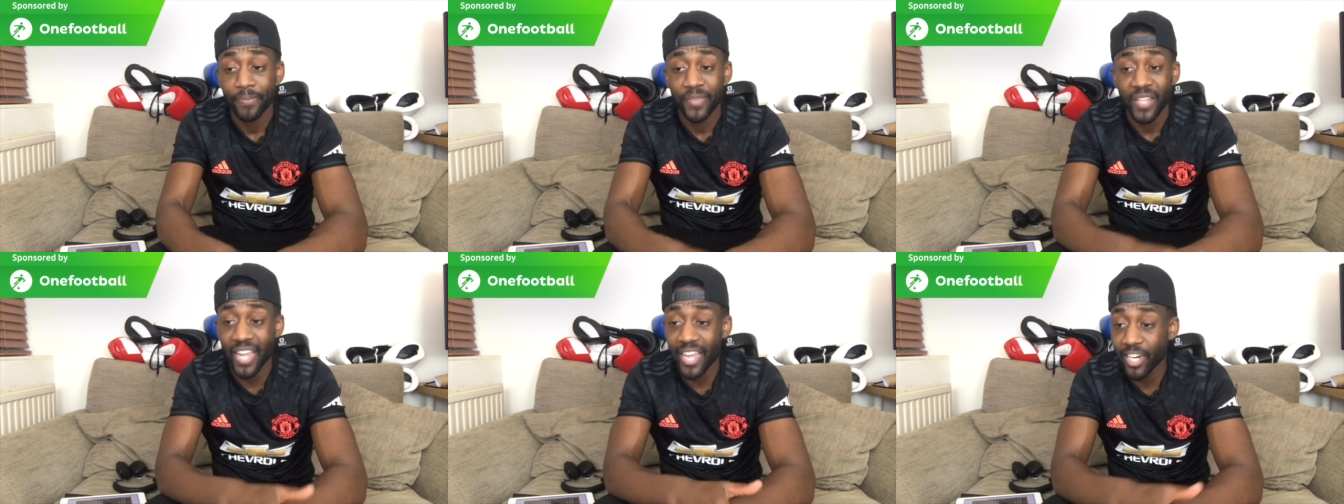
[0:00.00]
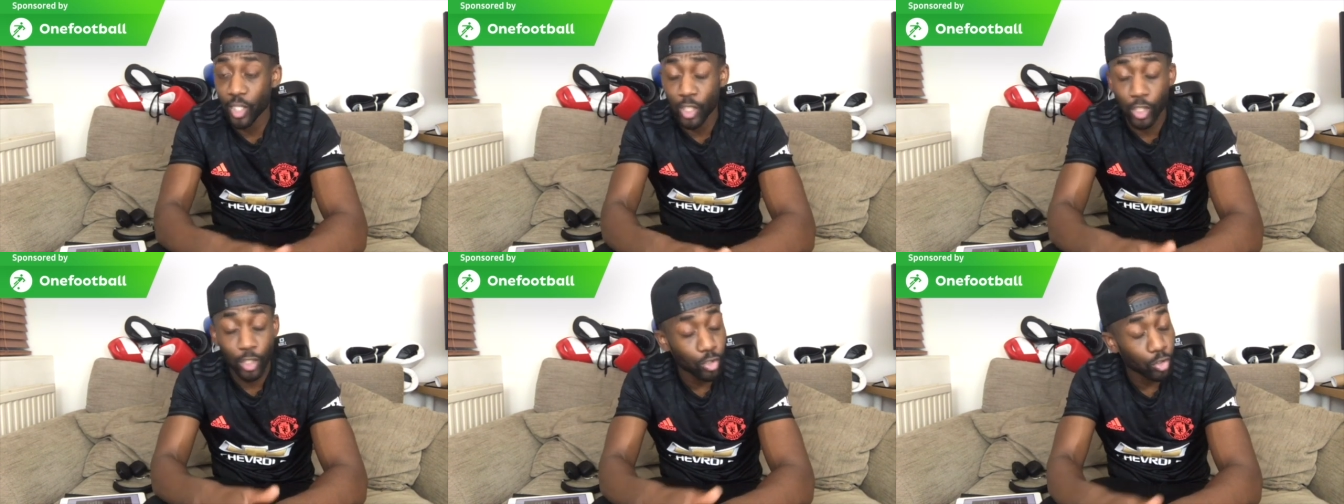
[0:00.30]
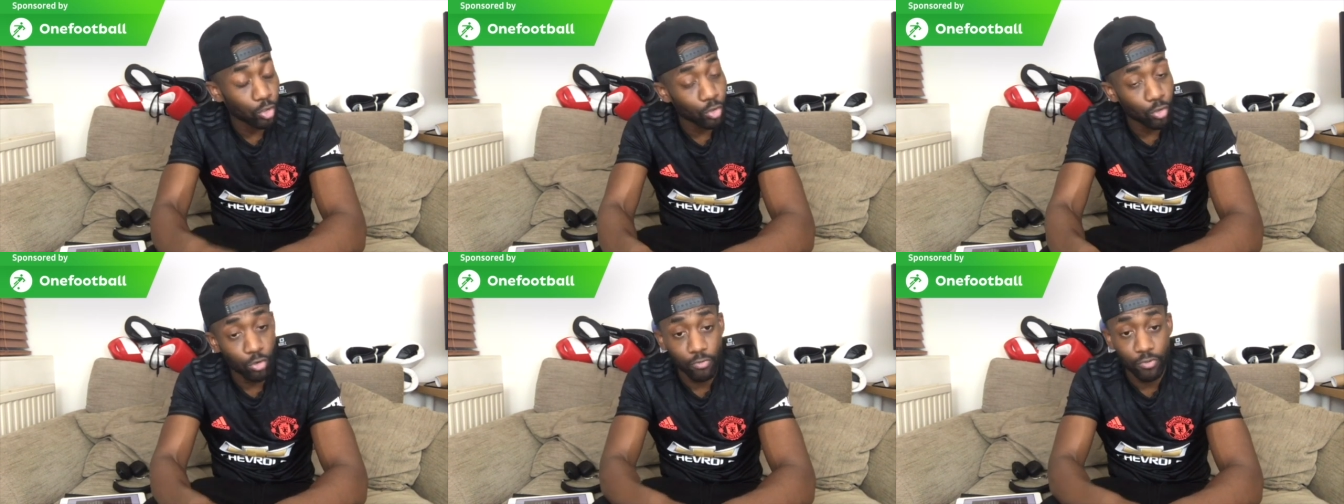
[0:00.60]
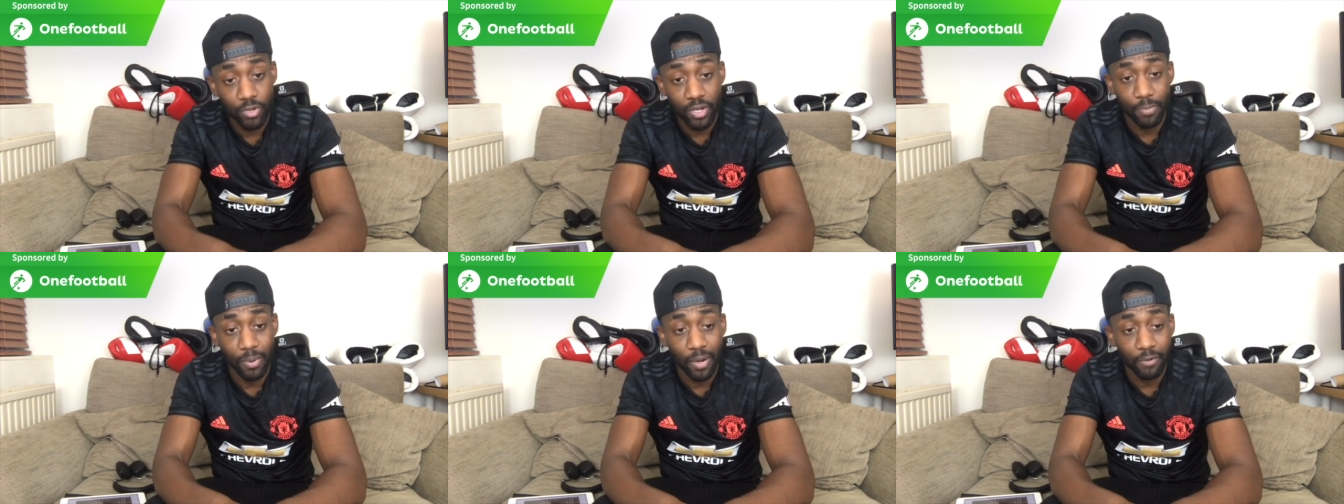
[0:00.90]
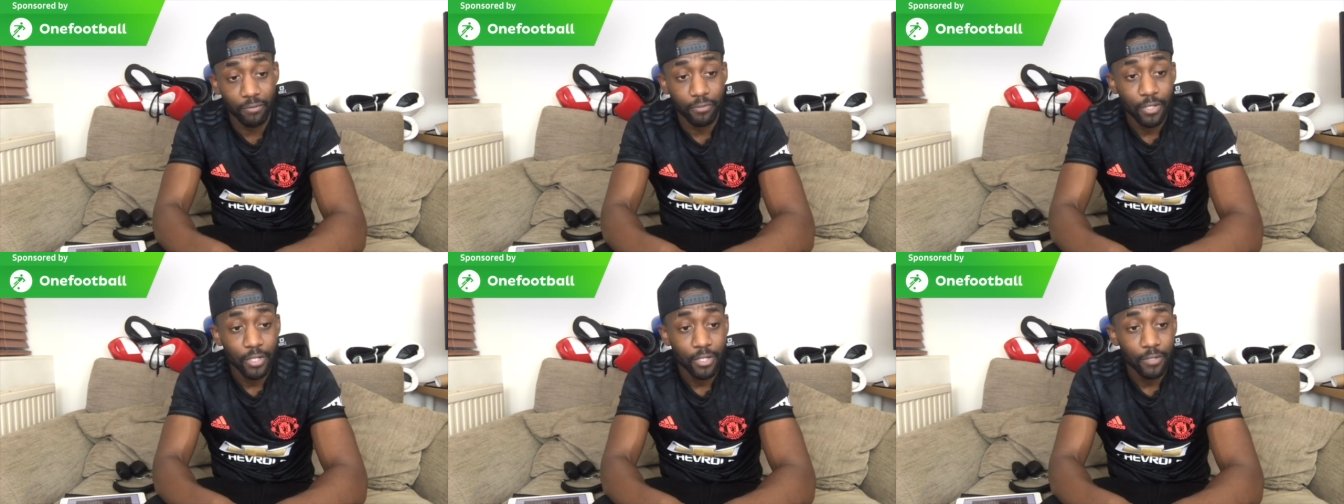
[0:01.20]
End the story, bruv.
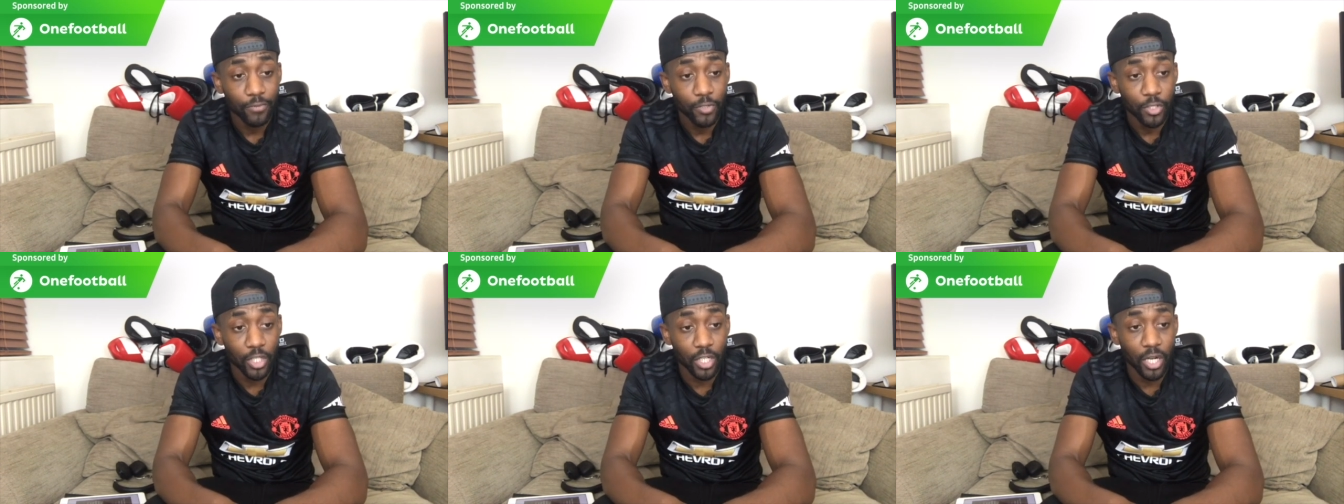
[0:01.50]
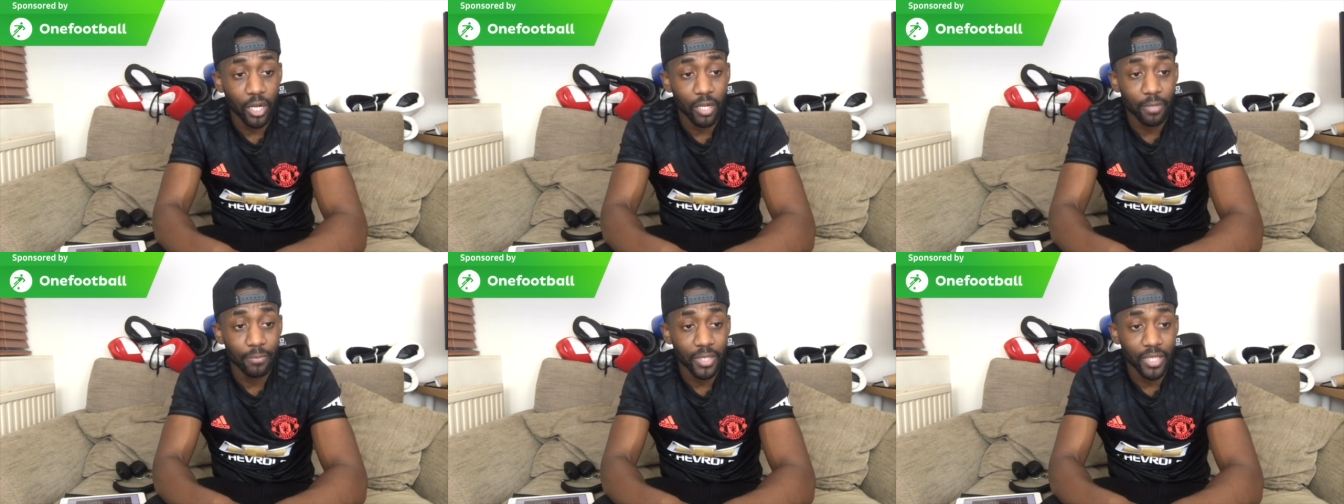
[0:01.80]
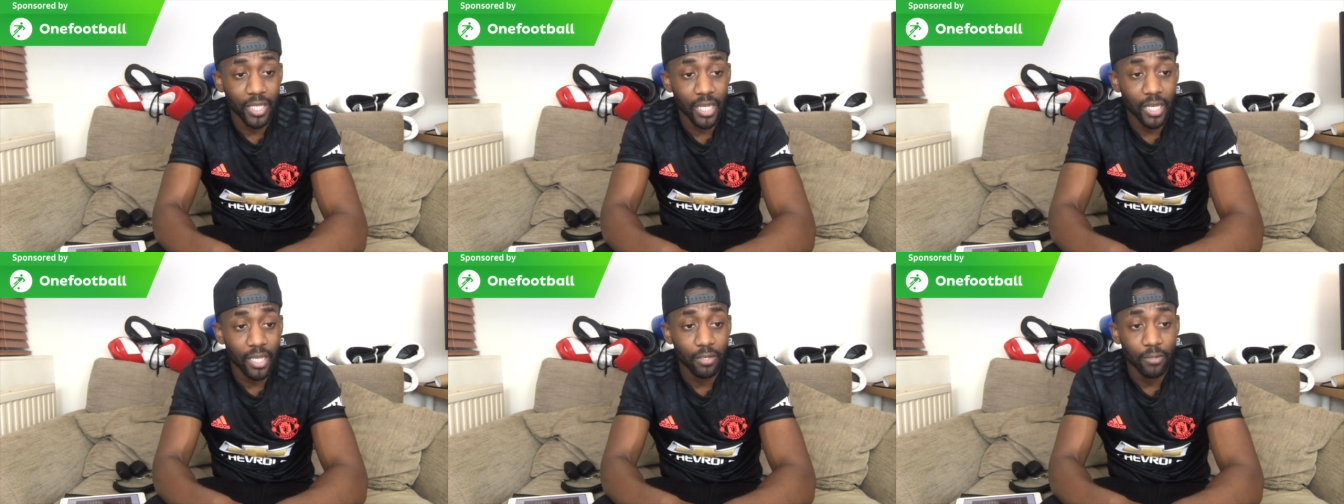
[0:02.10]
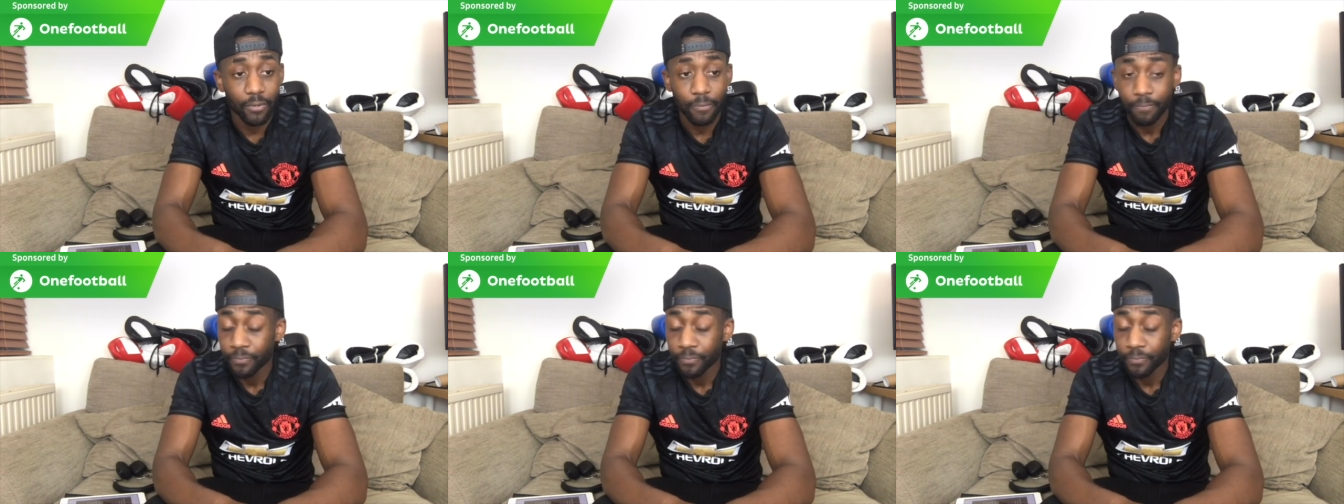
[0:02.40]
Do you know what I'm saying?